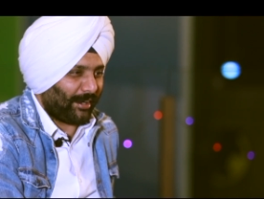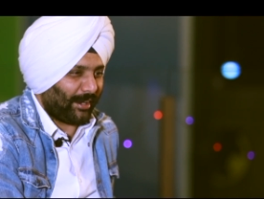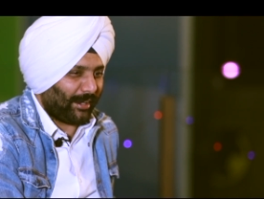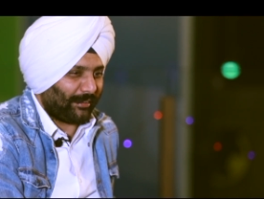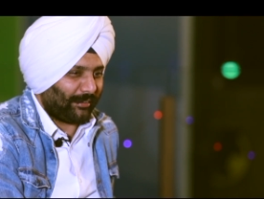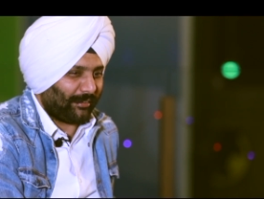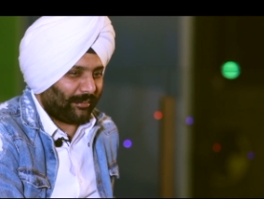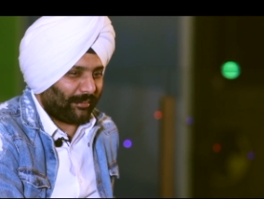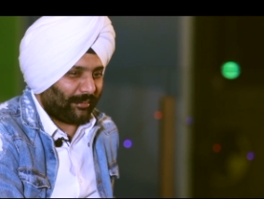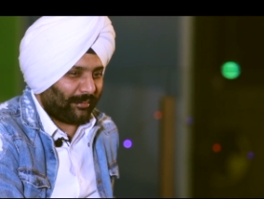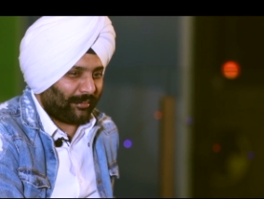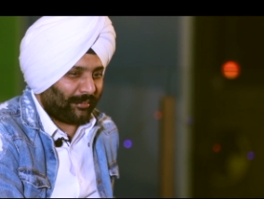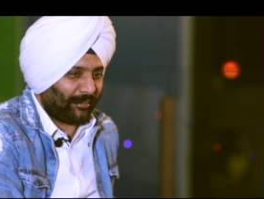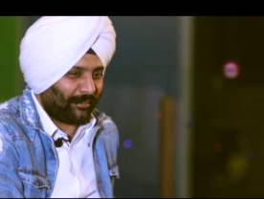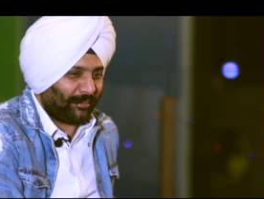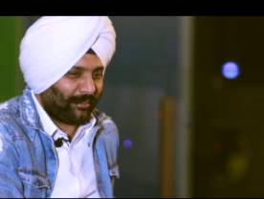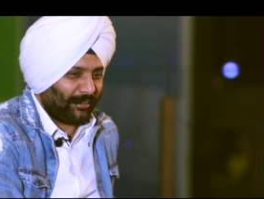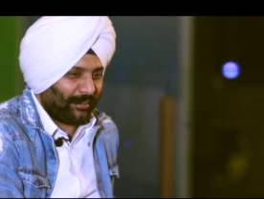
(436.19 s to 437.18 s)
And
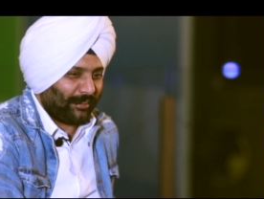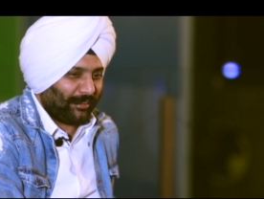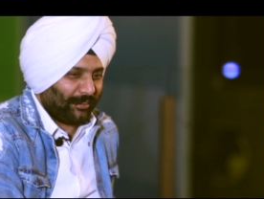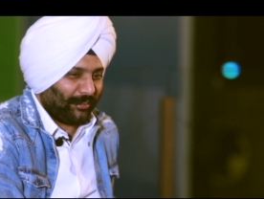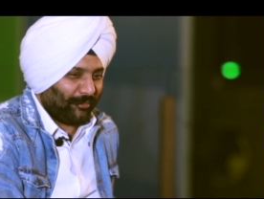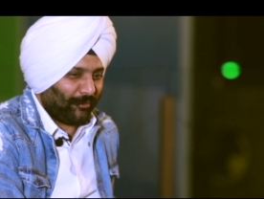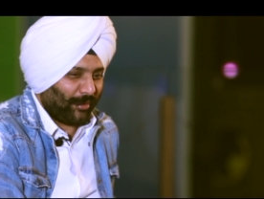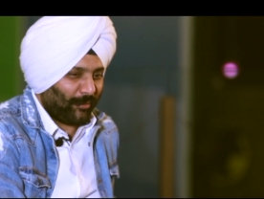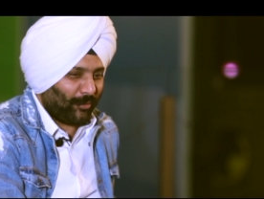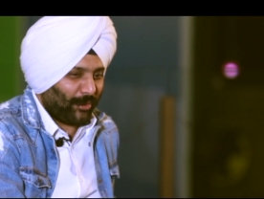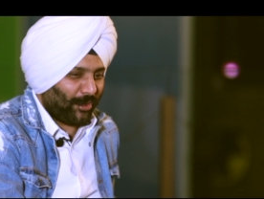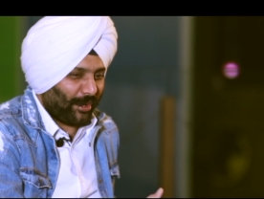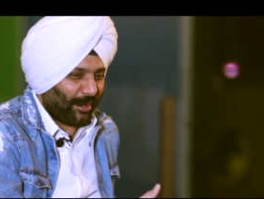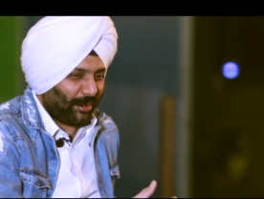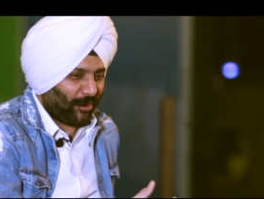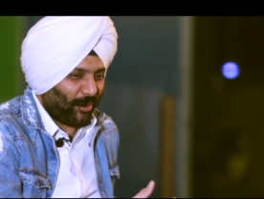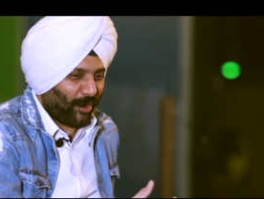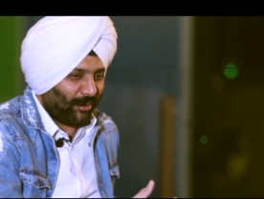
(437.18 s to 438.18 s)
when we got a
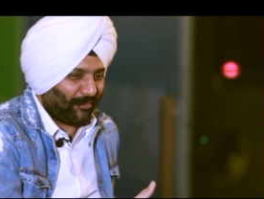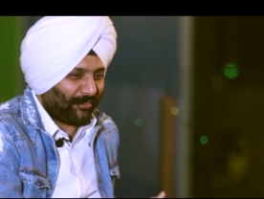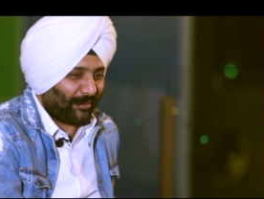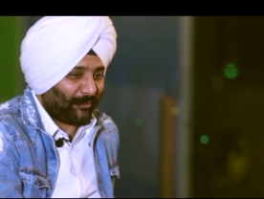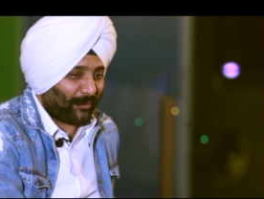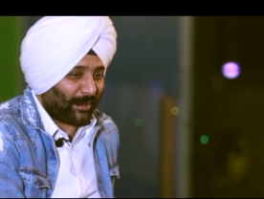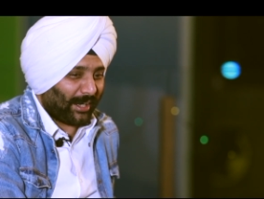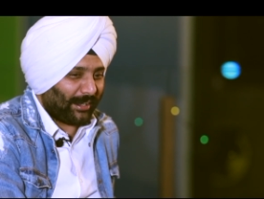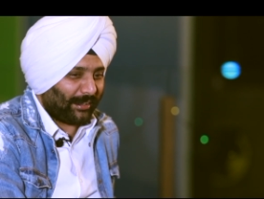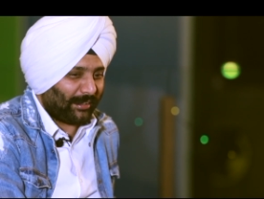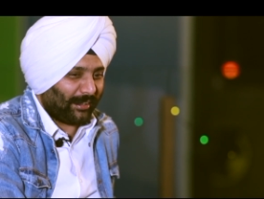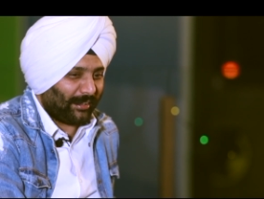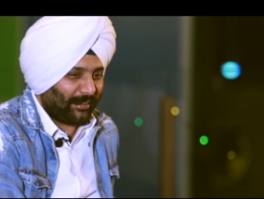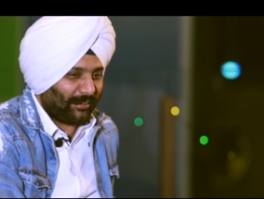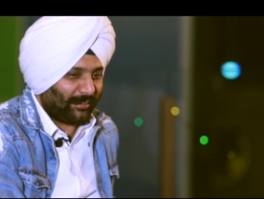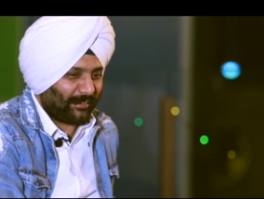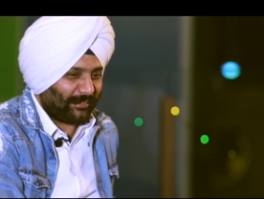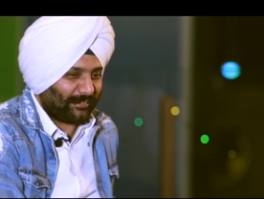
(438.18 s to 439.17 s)
call from client,
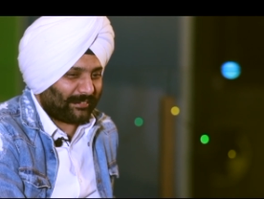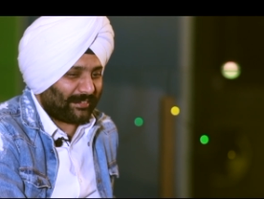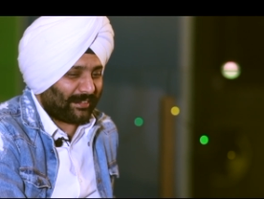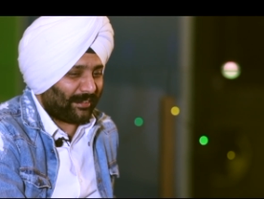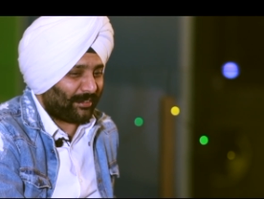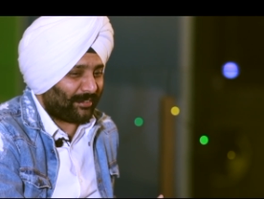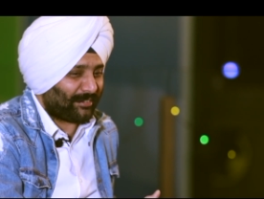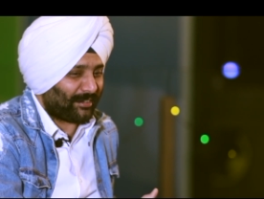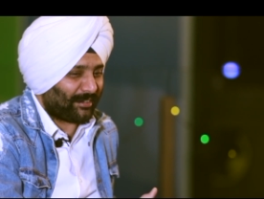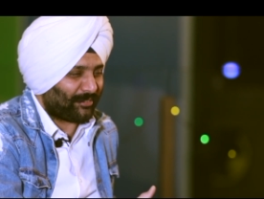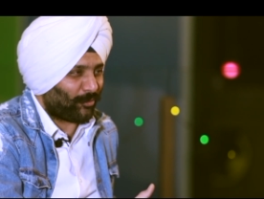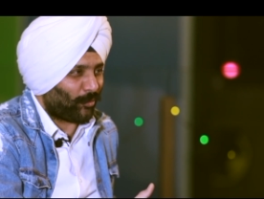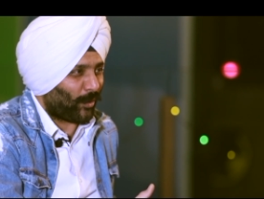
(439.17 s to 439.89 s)
there is just